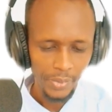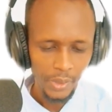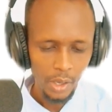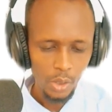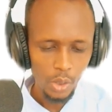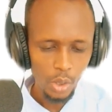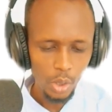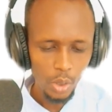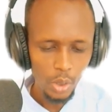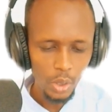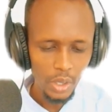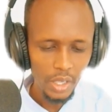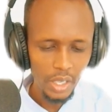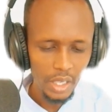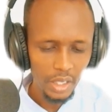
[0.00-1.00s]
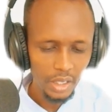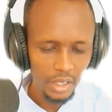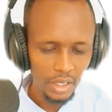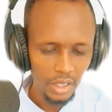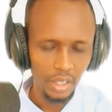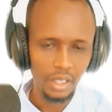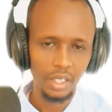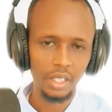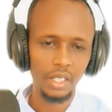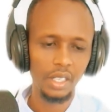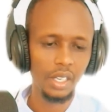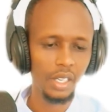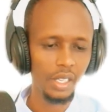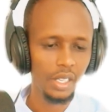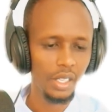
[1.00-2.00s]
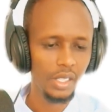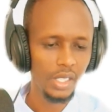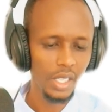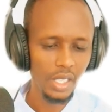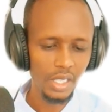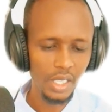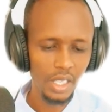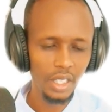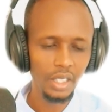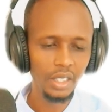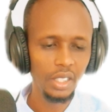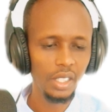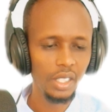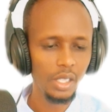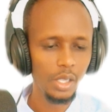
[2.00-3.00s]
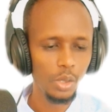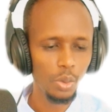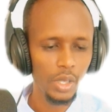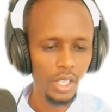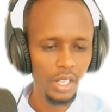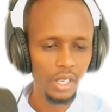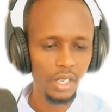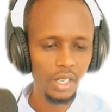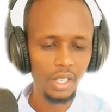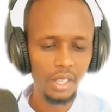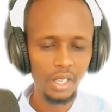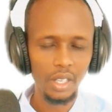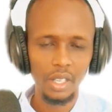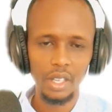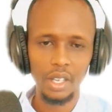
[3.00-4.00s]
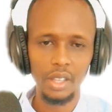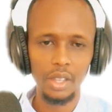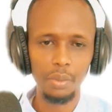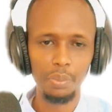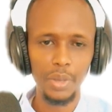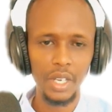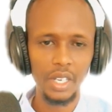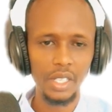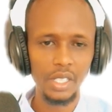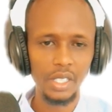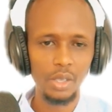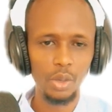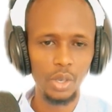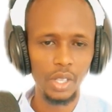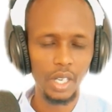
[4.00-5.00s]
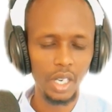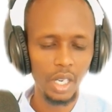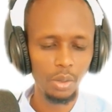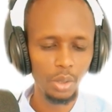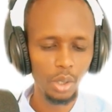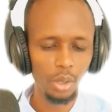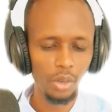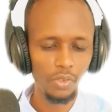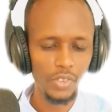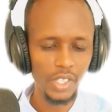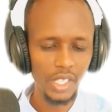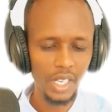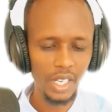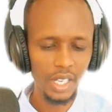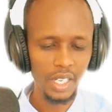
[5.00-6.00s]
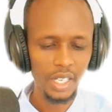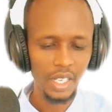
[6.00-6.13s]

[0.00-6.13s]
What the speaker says: So 80, since 80 is within the PS or the accounting officer,